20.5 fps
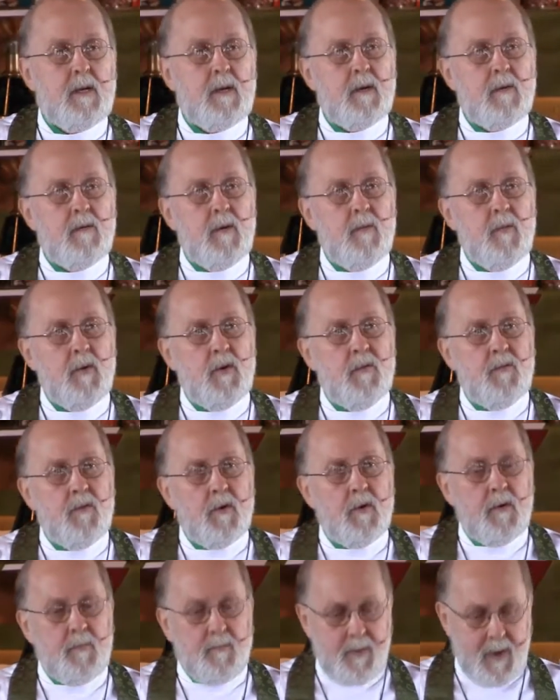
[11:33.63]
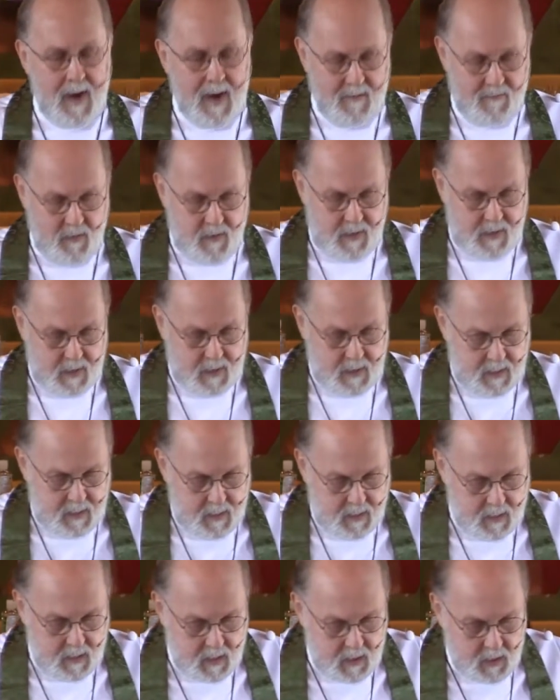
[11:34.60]
Removal of poverty
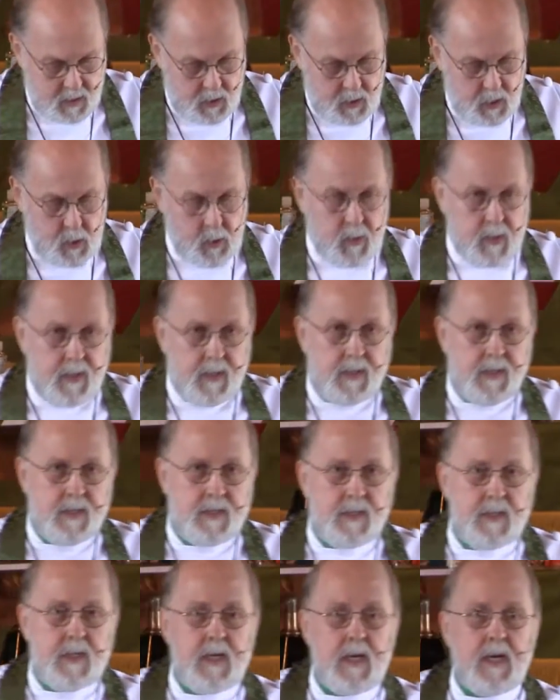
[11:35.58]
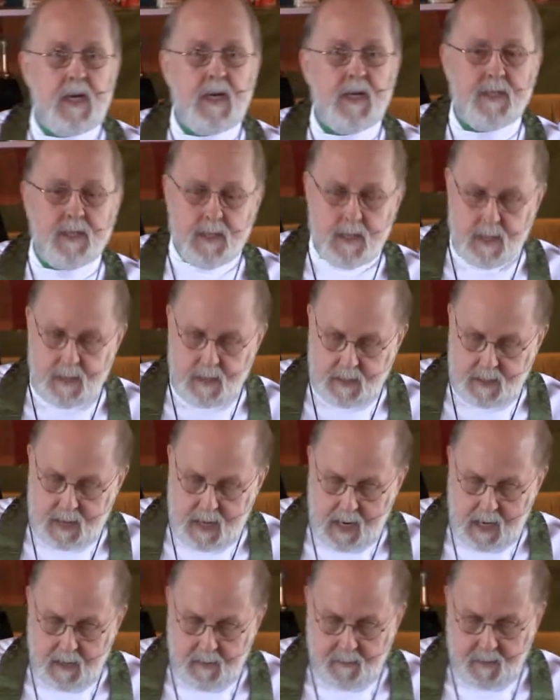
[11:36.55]
and hunger and disease and
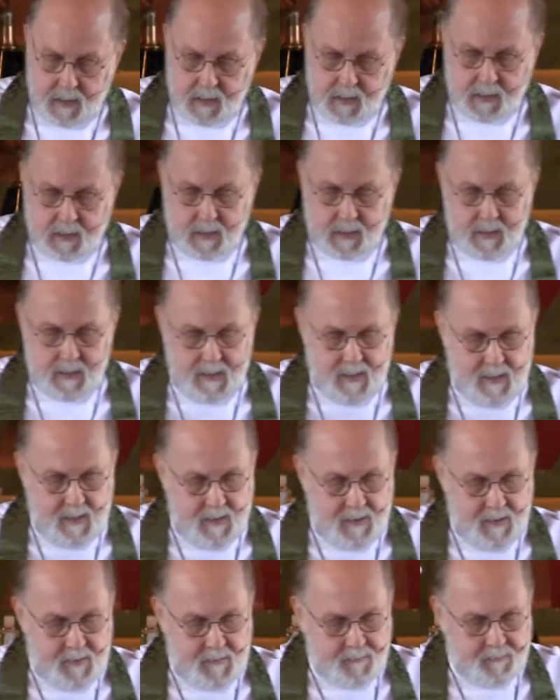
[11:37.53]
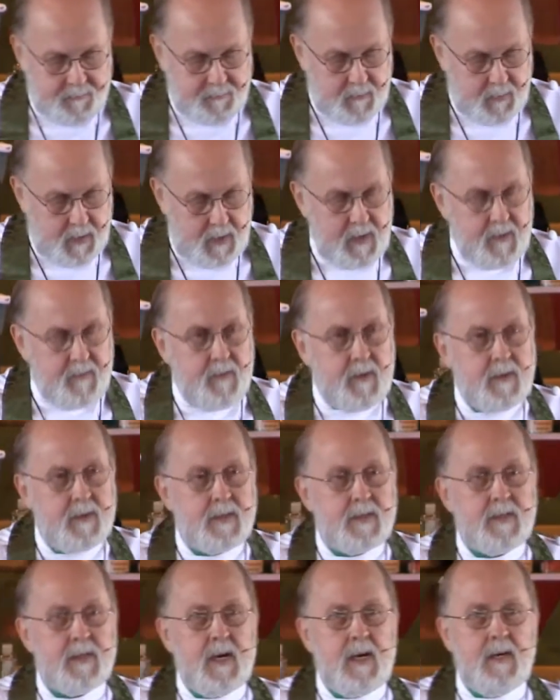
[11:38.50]
indebtedness and even the
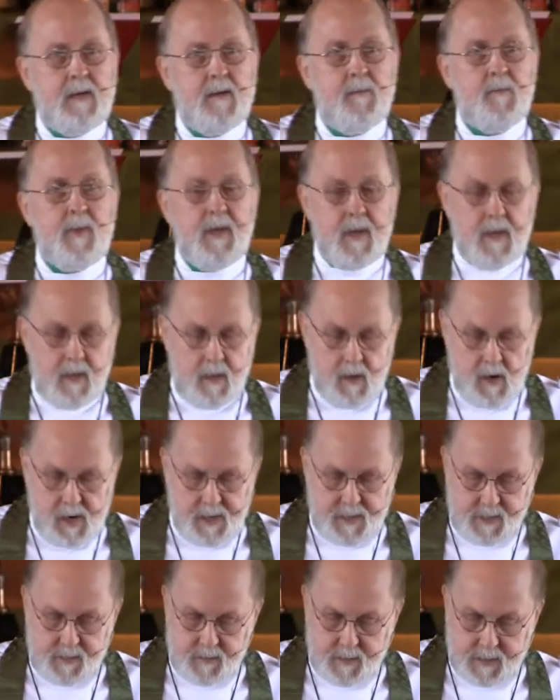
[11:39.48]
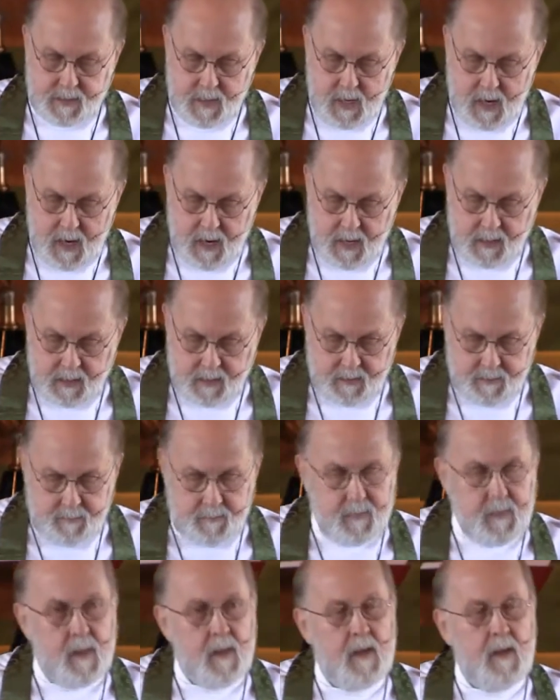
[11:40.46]
state of being ostracized
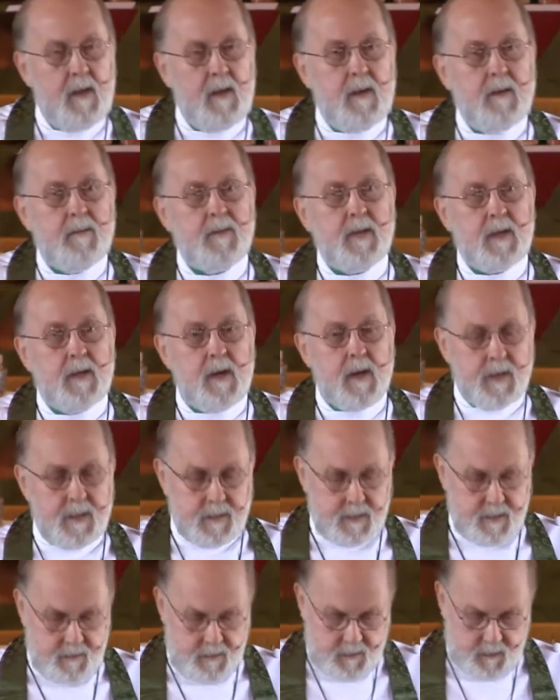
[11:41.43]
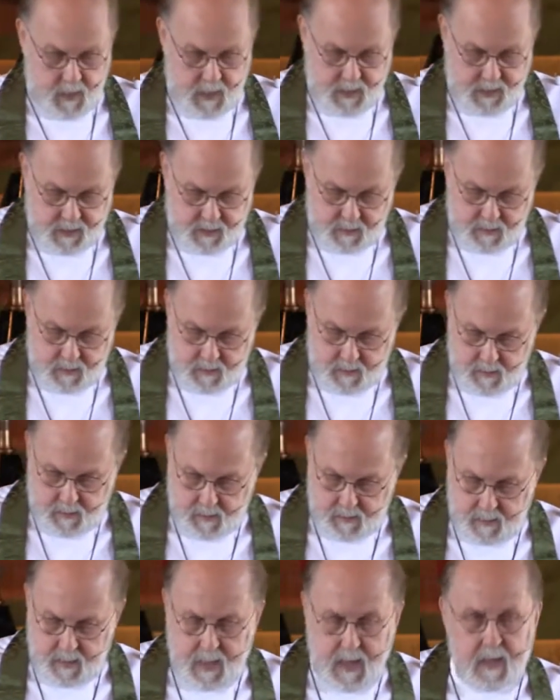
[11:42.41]
because of racial
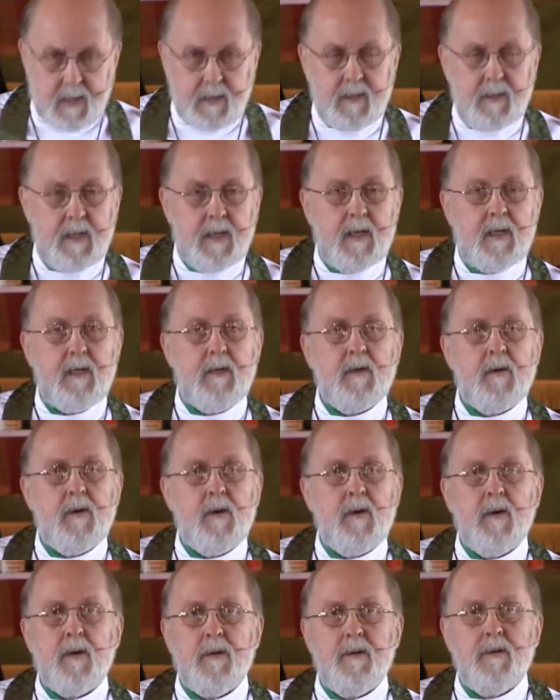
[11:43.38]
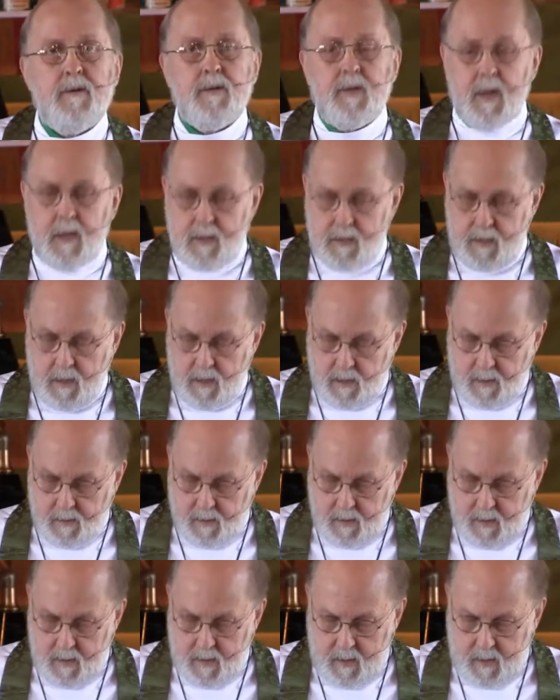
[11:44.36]
or ethnic or gender
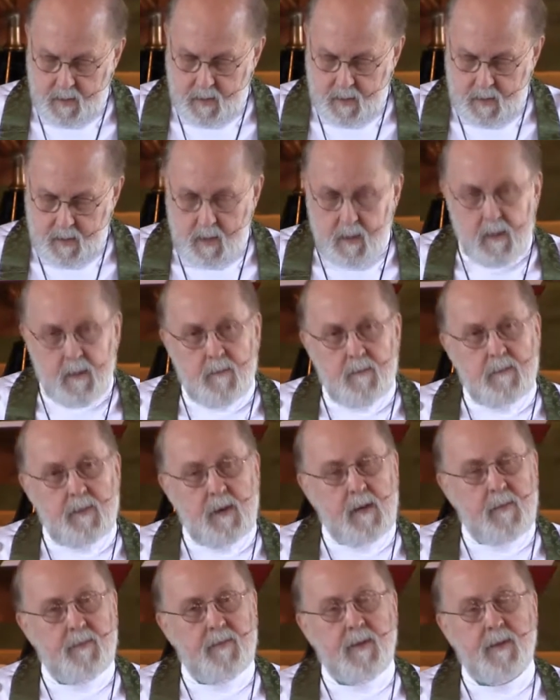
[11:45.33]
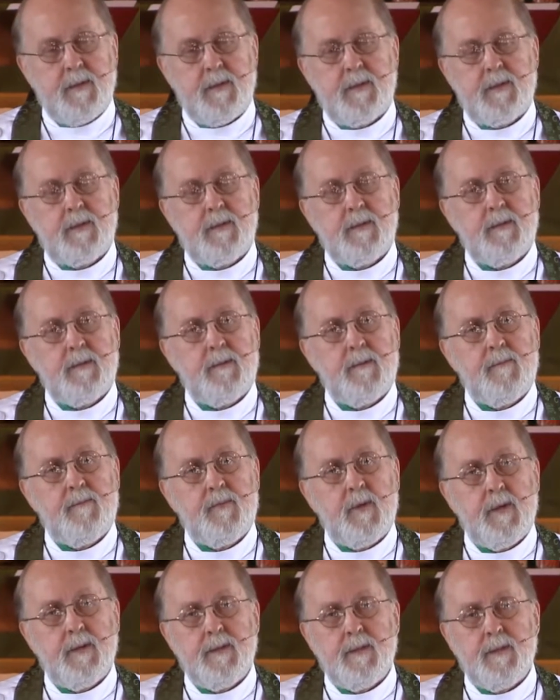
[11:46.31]
preference,
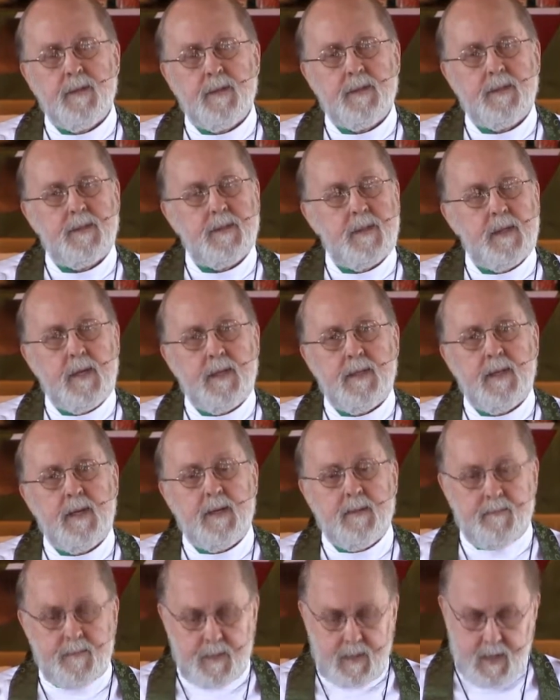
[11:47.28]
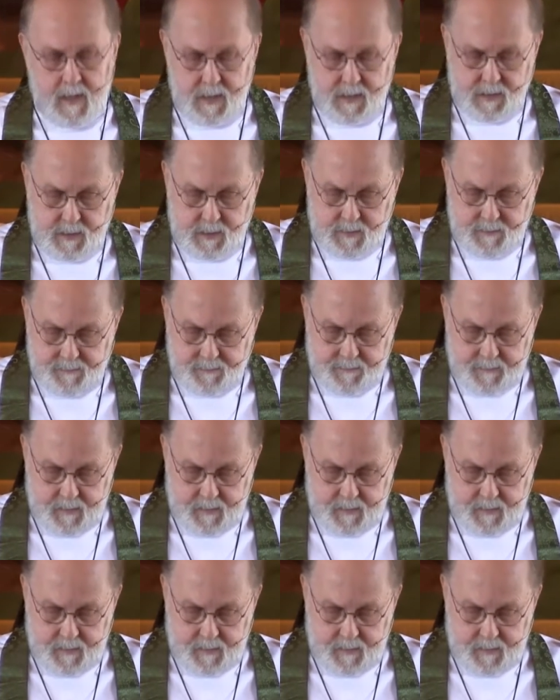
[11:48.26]
prejudice, and identification.